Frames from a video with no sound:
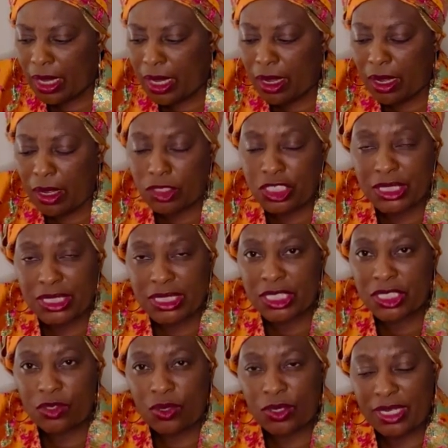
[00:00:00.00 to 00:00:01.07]

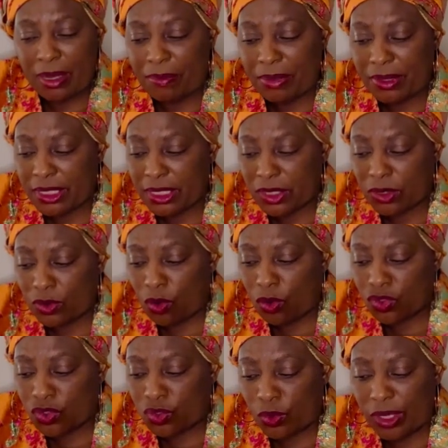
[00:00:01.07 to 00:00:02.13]
Gestational diabetes
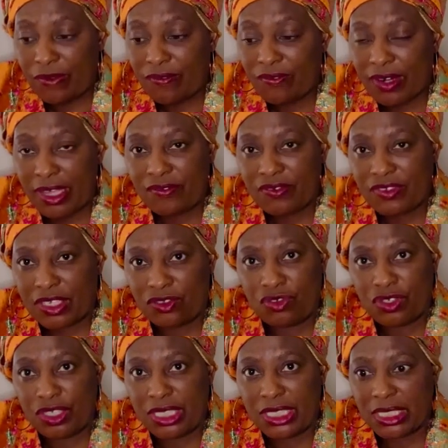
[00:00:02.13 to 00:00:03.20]
also, if left
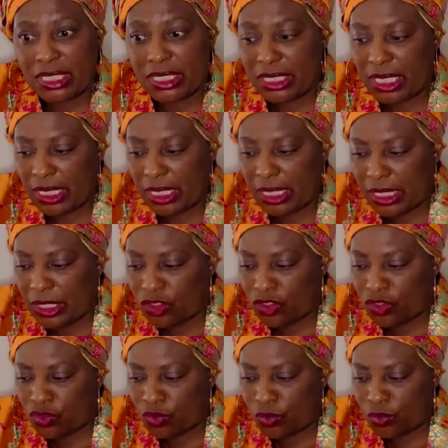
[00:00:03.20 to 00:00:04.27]
untreated, can lead
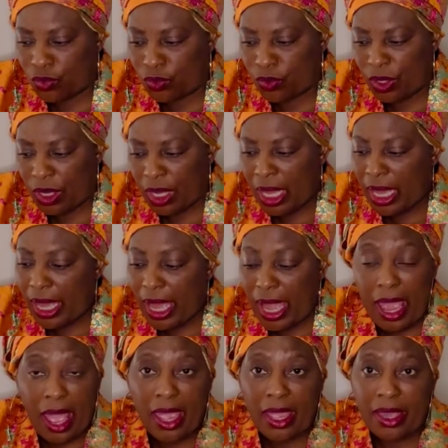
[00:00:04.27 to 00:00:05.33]
to a
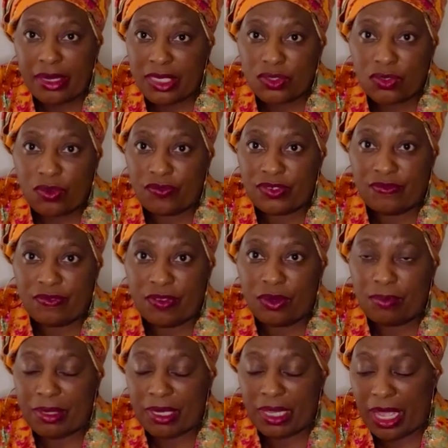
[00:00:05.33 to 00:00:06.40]
higher risk of
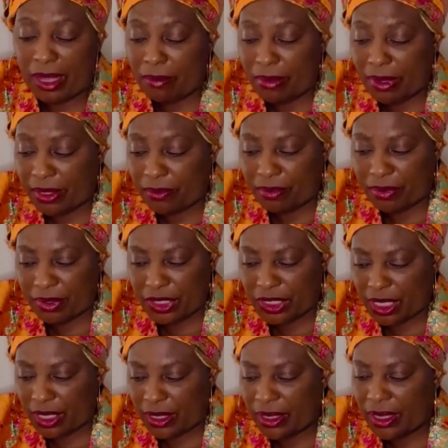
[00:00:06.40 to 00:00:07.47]
developing high blood
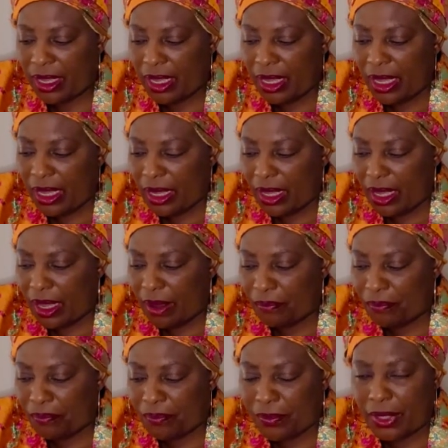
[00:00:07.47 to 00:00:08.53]
pressure.
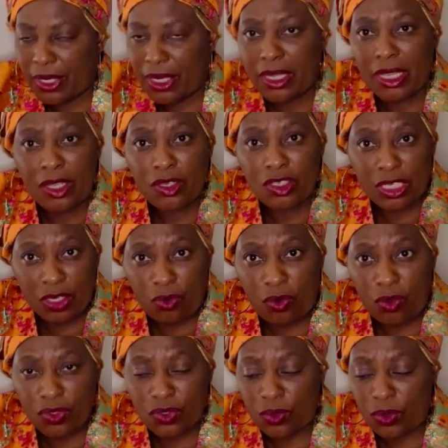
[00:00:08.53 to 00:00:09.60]
It can
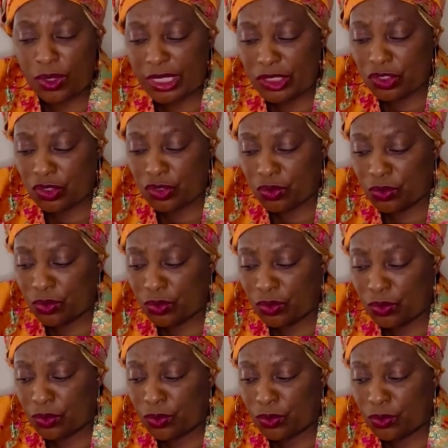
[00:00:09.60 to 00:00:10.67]
also lead
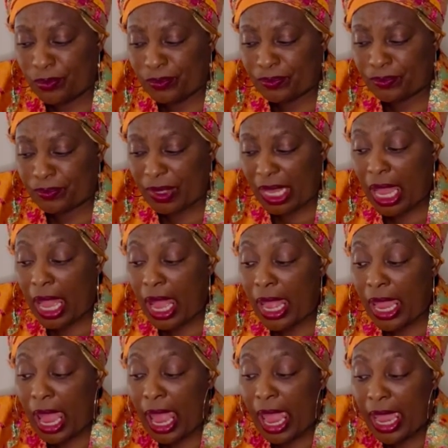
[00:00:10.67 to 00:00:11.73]
to
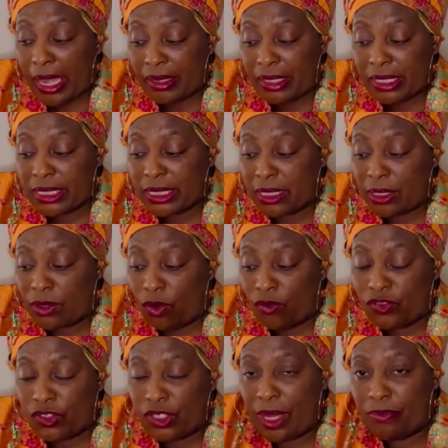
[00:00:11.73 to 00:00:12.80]
a higher risk
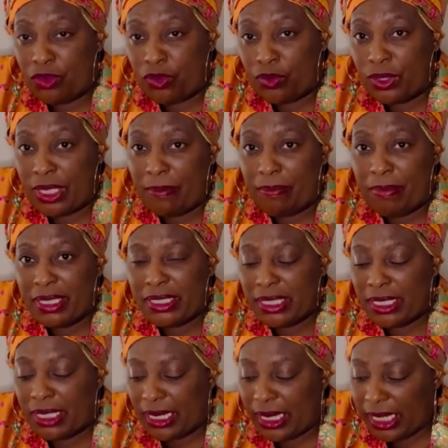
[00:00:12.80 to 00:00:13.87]
of type 2
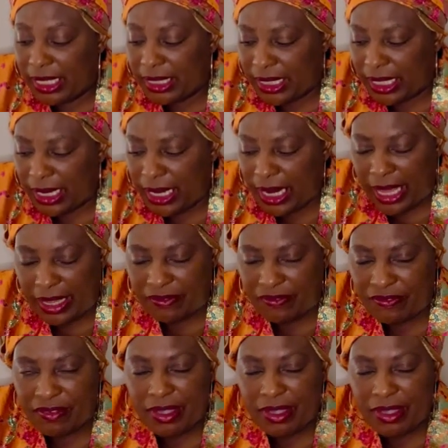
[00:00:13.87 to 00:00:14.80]
diabetic later in life.